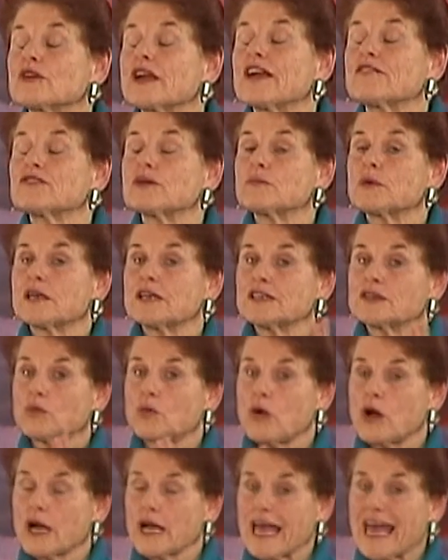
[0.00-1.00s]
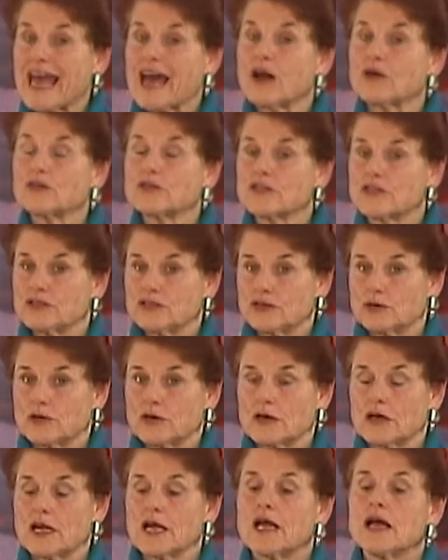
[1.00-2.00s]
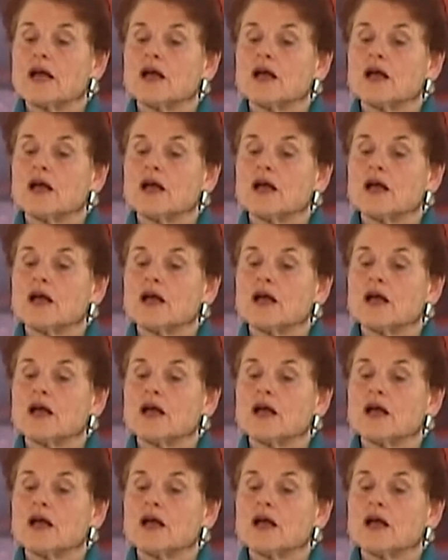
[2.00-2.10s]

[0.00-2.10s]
everybody to walk out of the door.